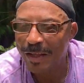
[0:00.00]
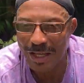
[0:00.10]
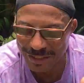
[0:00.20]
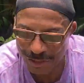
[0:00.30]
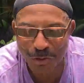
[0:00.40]

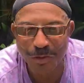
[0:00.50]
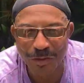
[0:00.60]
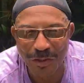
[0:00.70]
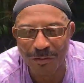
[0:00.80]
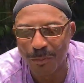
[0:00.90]
I guess you
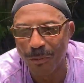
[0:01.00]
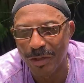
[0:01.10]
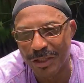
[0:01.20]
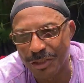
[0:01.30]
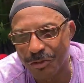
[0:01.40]
have given a
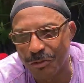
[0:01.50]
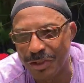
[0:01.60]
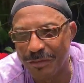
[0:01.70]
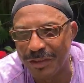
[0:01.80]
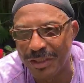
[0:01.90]
part of the
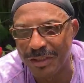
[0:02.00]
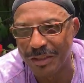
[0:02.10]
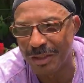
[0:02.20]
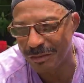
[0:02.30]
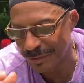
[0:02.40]
history of the
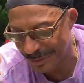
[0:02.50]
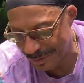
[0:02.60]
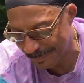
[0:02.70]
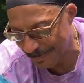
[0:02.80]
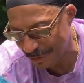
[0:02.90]

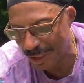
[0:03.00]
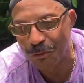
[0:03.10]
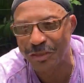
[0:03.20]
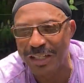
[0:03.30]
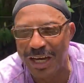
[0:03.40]

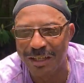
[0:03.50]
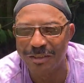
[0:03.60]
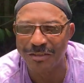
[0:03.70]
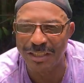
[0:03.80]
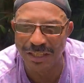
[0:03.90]
South Sea
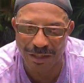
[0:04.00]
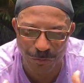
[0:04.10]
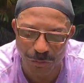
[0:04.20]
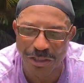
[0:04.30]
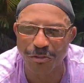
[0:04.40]
Islands, and
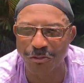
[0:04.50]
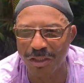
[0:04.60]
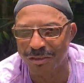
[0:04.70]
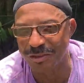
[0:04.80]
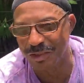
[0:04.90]
after
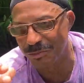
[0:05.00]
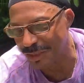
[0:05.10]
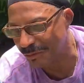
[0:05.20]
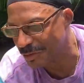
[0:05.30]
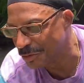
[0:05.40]
reconstructions, they were
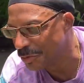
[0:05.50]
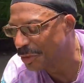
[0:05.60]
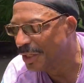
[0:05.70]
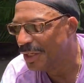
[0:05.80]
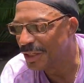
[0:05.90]
given
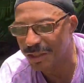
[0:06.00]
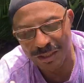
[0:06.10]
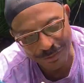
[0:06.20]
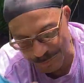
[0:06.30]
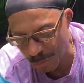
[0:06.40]
to
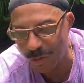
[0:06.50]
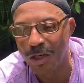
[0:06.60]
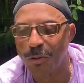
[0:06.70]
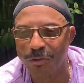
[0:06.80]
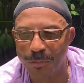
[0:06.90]
quote
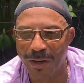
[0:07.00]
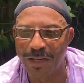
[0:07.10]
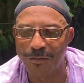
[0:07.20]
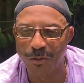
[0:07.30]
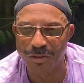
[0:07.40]
unquote the
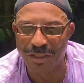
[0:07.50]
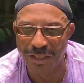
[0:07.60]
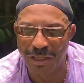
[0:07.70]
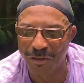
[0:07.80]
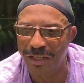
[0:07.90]
black folks in
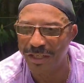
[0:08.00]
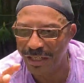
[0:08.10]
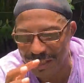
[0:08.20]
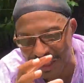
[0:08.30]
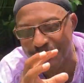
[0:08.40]
the area, and
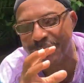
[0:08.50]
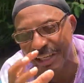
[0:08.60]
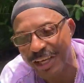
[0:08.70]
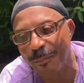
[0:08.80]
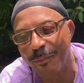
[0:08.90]
they kind of
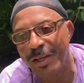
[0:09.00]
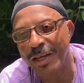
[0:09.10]
kept